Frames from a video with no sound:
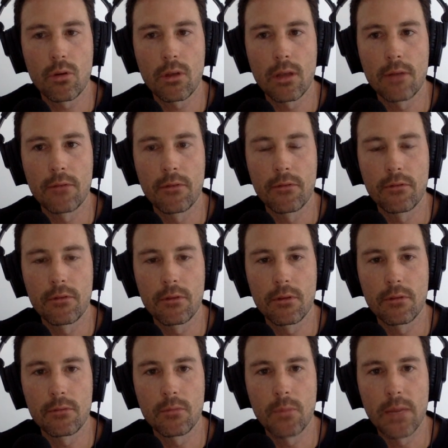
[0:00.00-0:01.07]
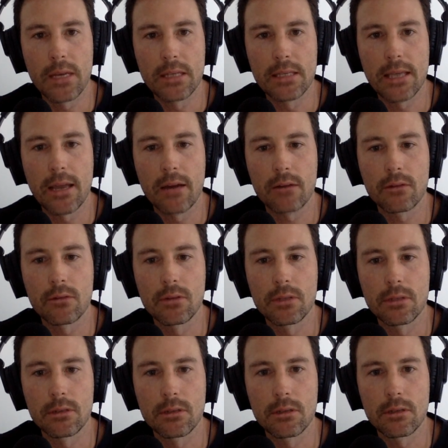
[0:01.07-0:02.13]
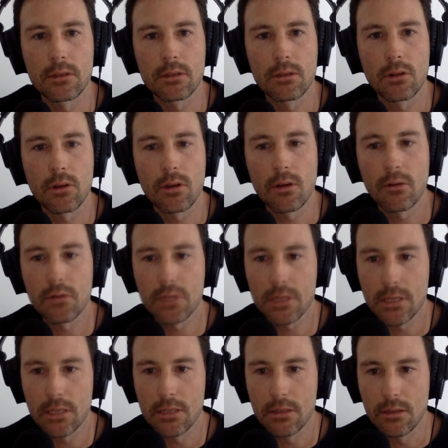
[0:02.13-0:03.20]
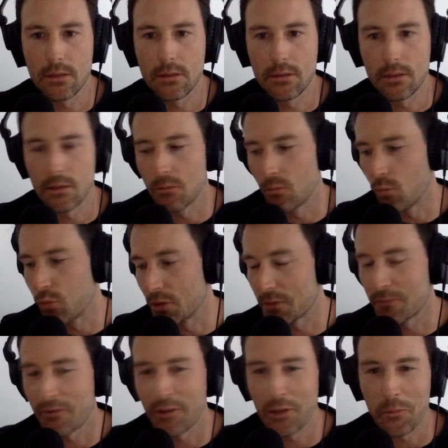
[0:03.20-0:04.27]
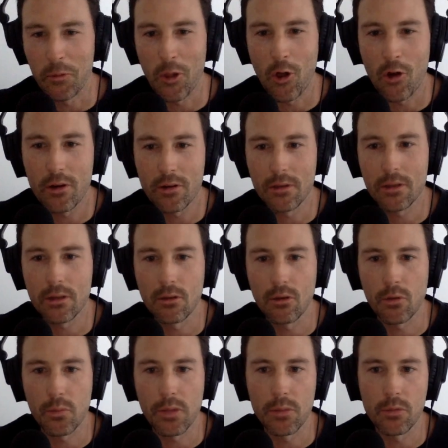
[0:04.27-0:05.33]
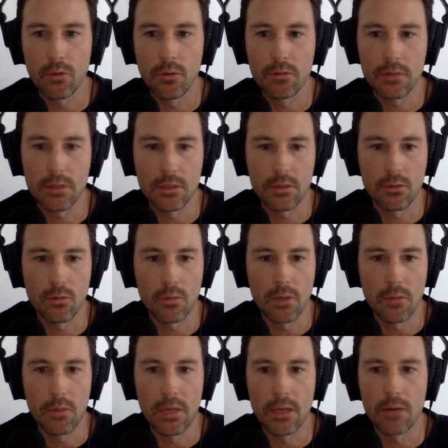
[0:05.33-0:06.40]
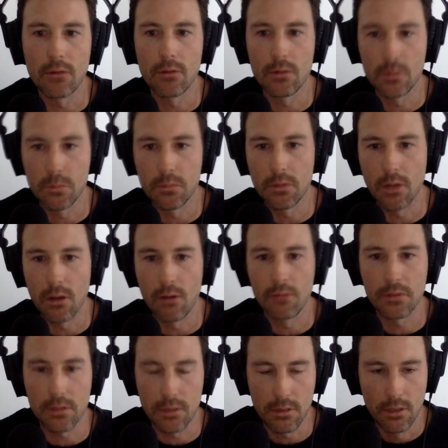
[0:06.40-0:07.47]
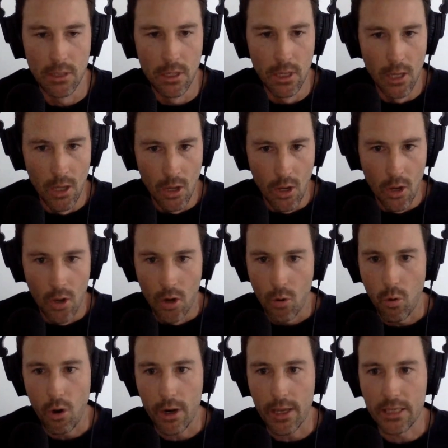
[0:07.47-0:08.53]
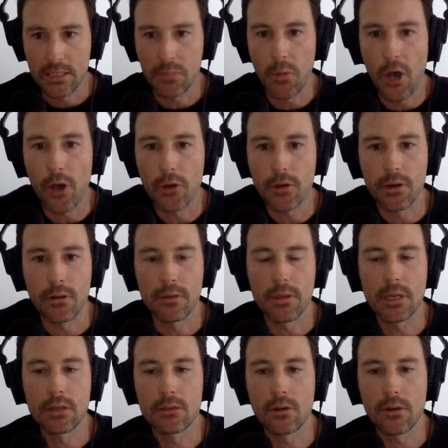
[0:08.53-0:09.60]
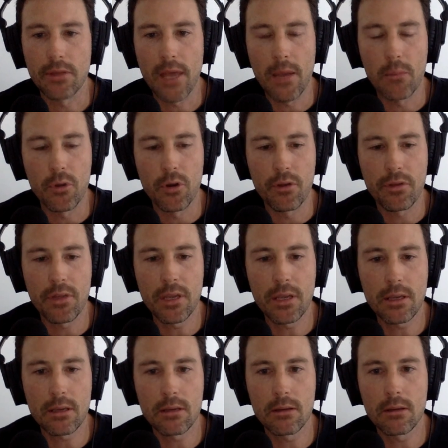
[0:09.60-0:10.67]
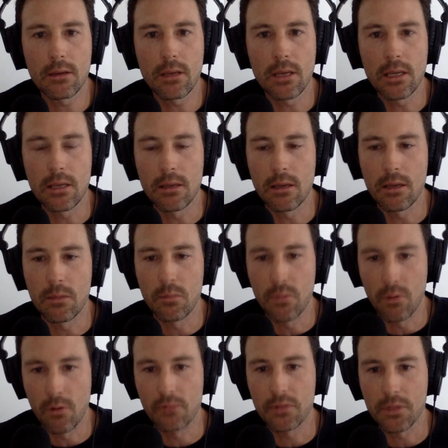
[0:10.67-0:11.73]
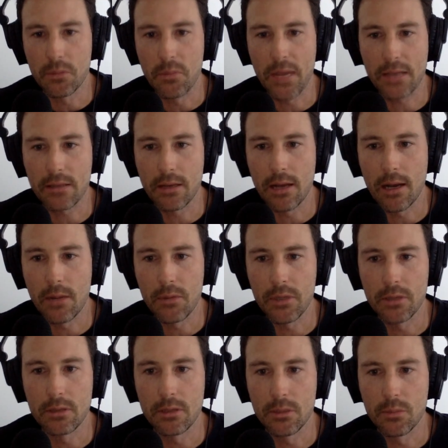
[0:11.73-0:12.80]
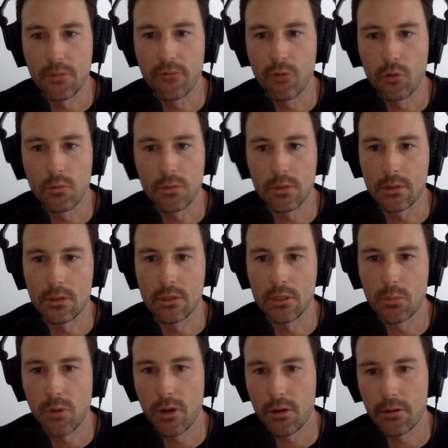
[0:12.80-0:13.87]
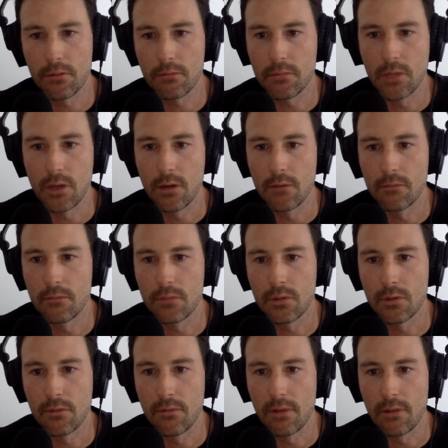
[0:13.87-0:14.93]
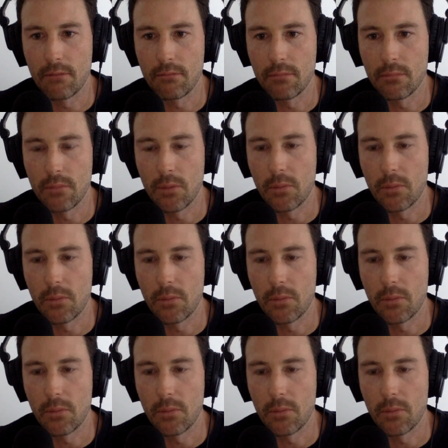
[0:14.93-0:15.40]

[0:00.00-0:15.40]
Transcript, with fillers: what I love about his character is that just like obviously he's, he's he was fairly maligned. I think a lot of people obviously saw him in the media and he's you know obviously quite outspoken and things like that. But I think he, he obviously backed it up. His his performances just spoke you know sort of